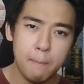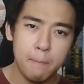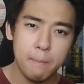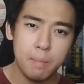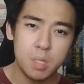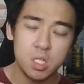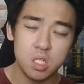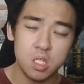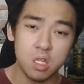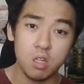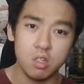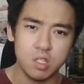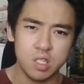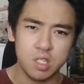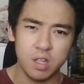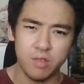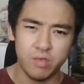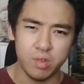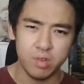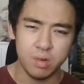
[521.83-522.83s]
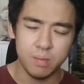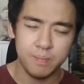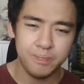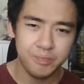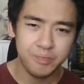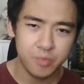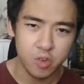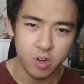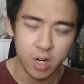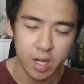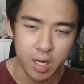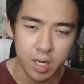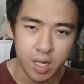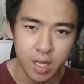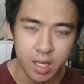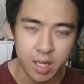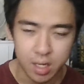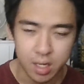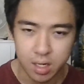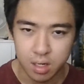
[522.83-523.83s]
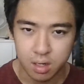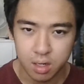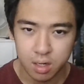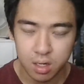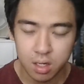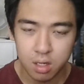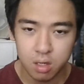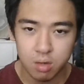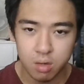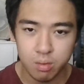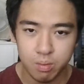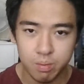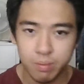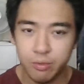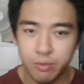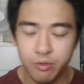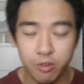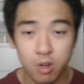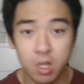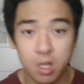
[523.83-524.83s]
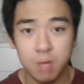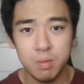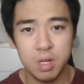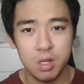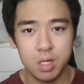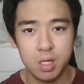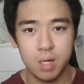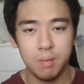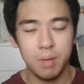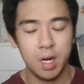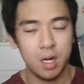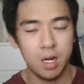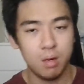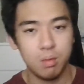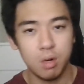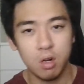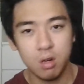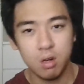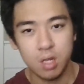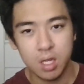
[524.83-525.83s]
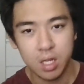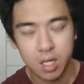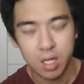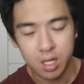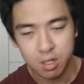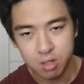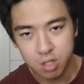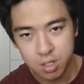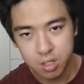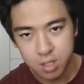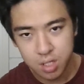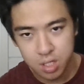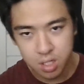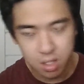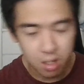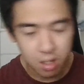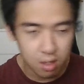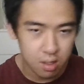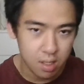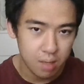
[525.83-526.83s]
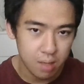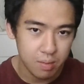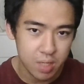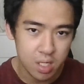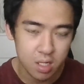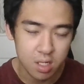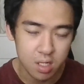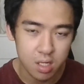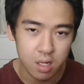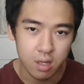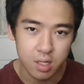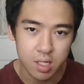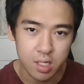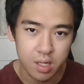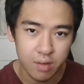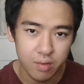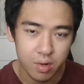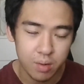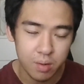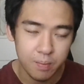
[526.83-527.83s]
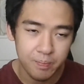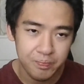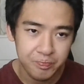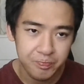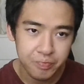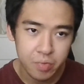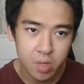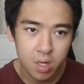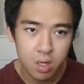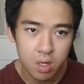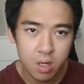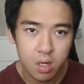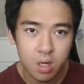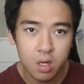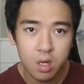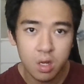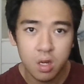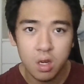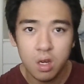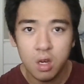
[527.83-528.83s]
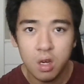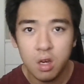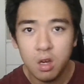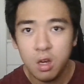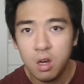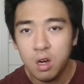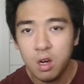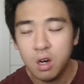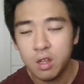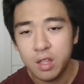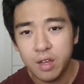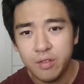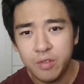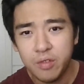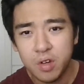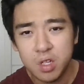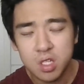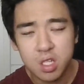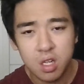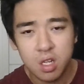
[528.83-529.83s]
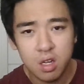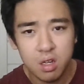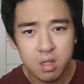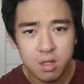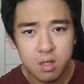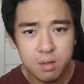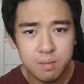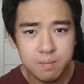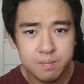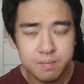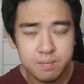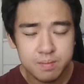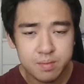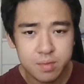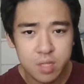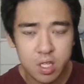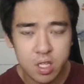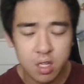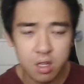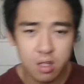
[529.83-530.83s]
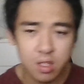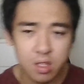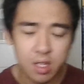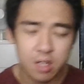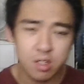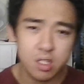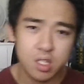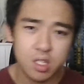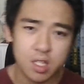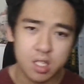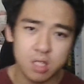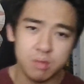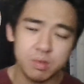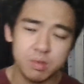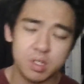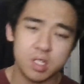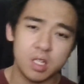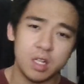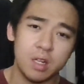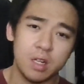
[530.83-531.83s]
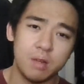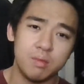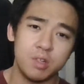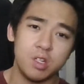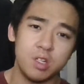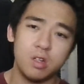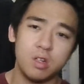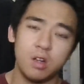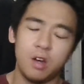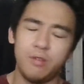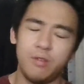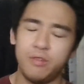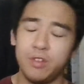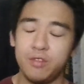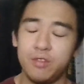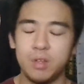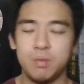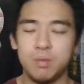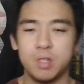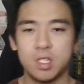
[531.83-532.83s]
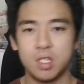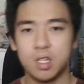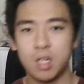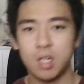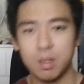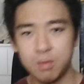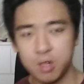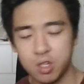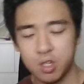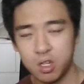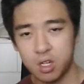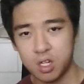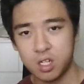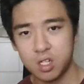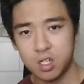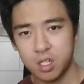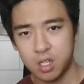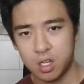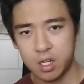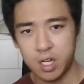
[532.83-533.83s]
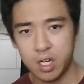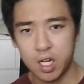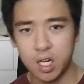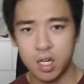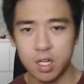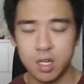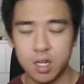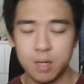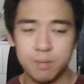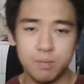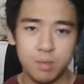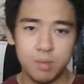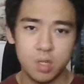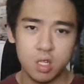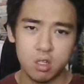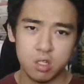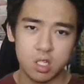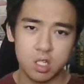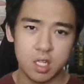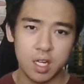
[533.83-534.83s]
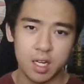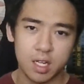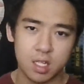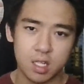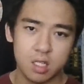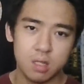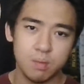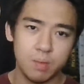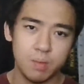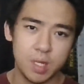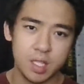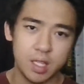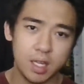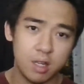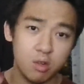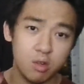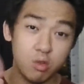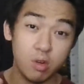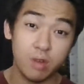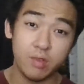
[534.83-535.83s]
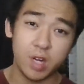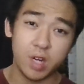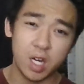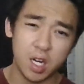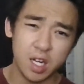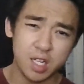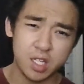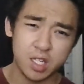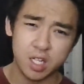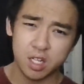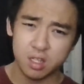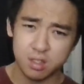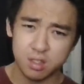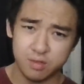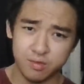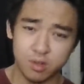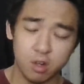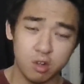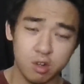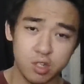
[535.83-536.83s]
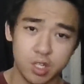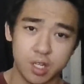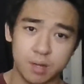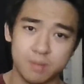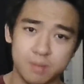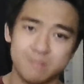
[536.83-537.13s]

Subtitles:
slot 7, right, and then you fully built up by a Broly and you slot them into slot 7 on their first turn, you know, they got 60% damage, 50% damage reduction, guard, no stacks, but they do have a high chance of dodging